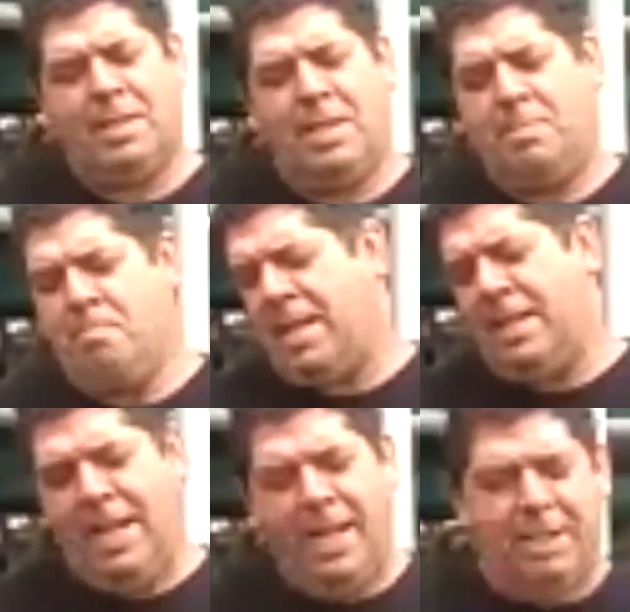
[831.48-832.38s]

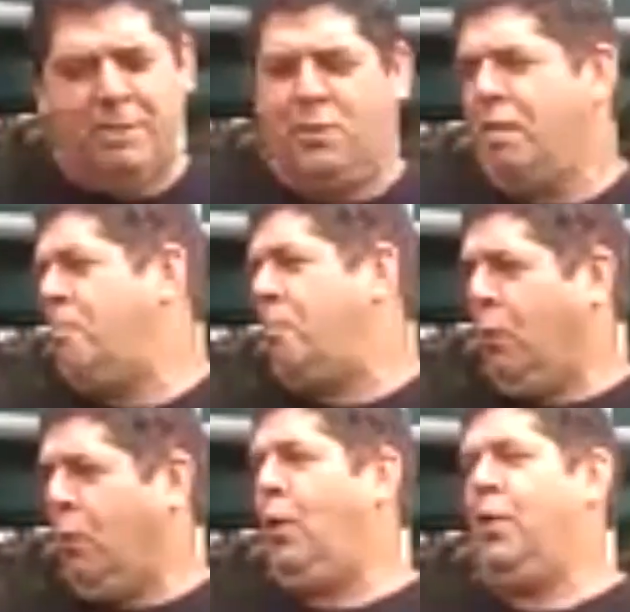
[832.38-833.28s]
magnetic sort of
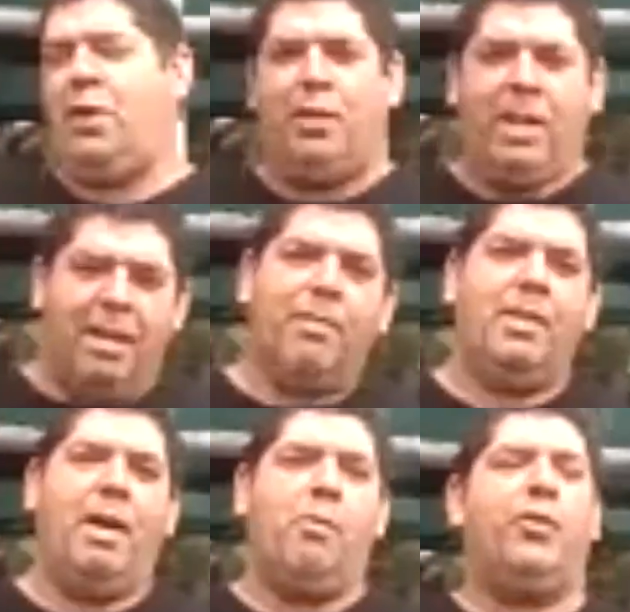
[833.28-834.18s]
pull on you that
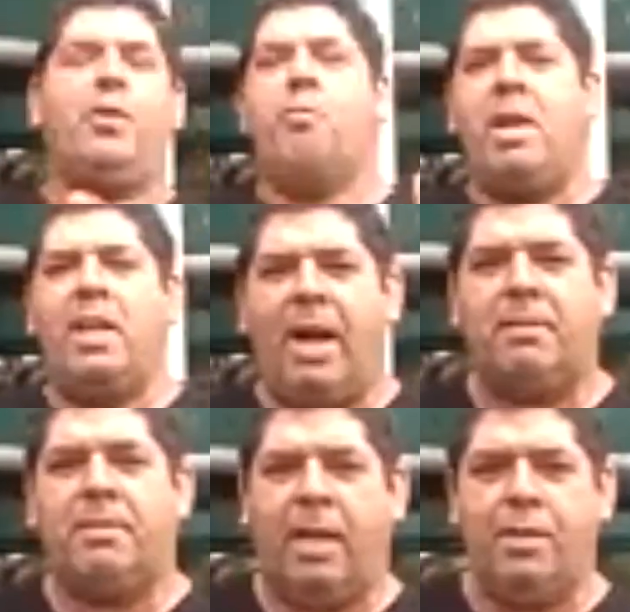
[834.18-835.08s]
wants to bring you
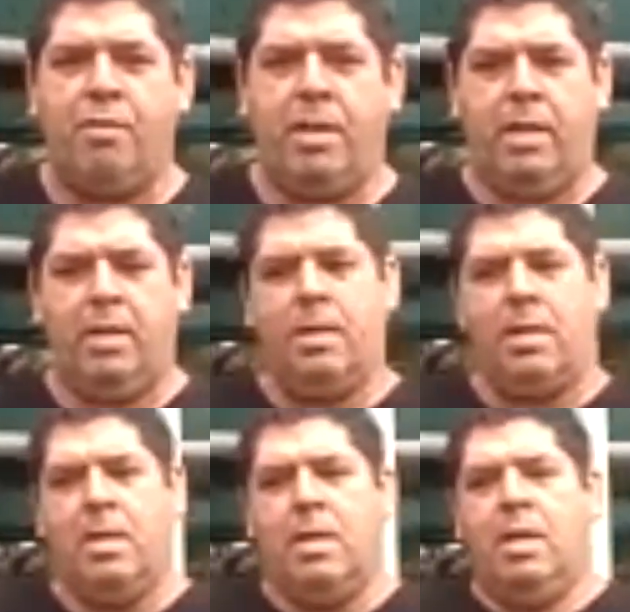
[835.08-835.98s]
back to country. And
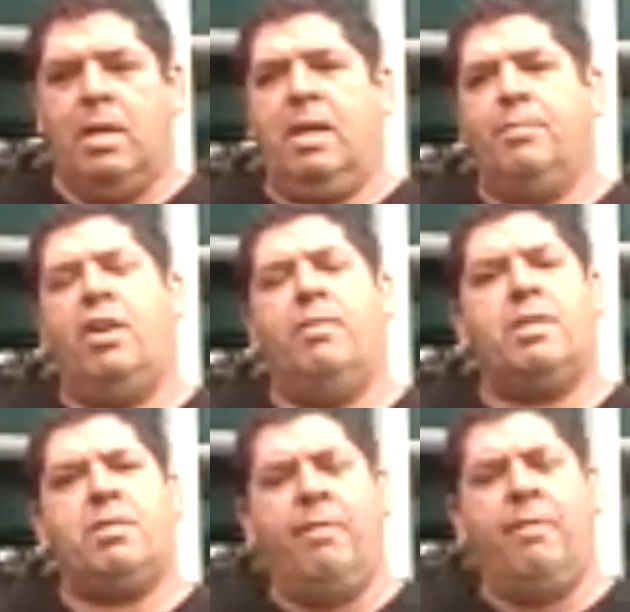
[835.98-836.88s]
sometimes
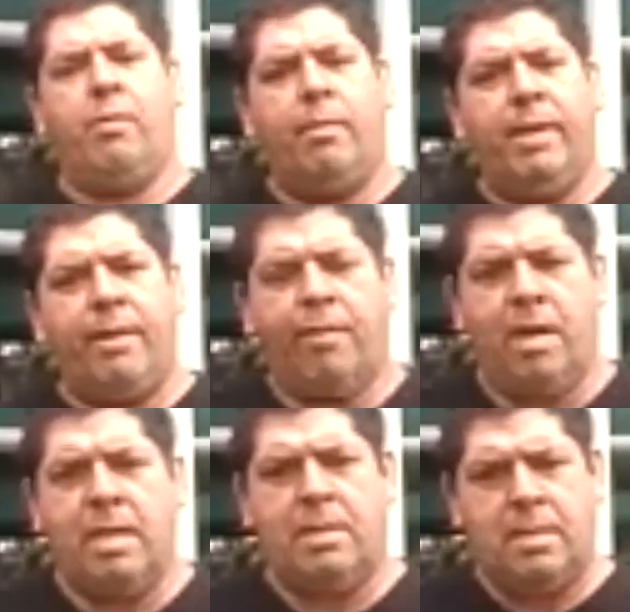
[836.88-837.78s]
it's overwhelming
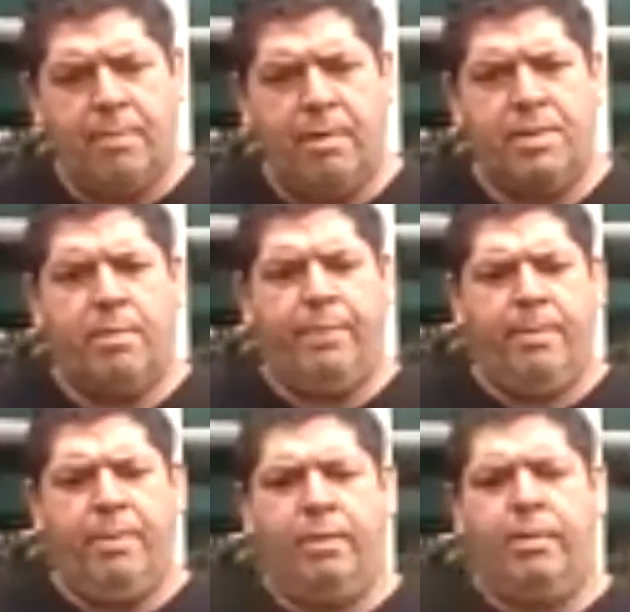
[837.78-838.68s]
for us as Aboriginal
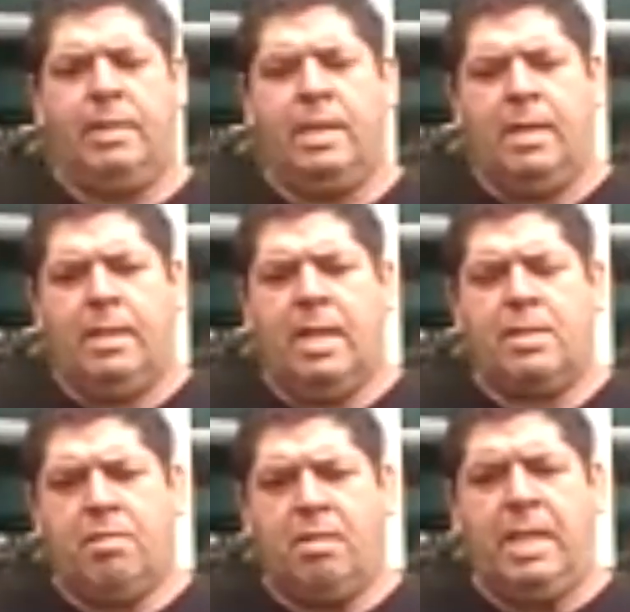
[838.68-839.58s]
people,
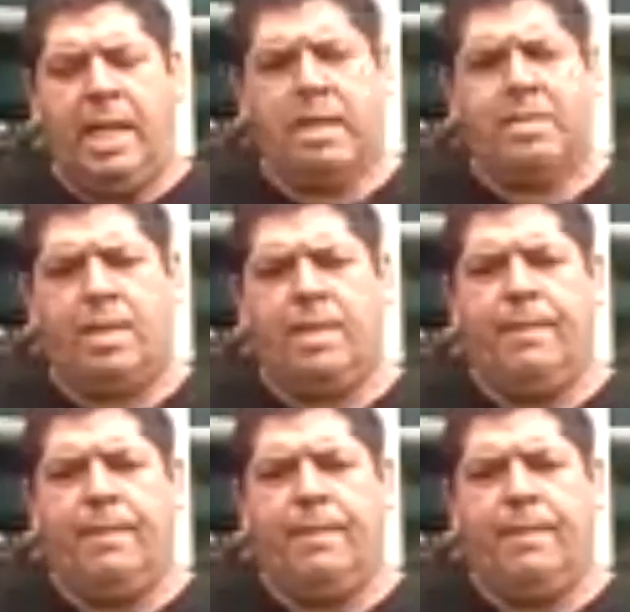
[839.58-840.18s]
that strong connection.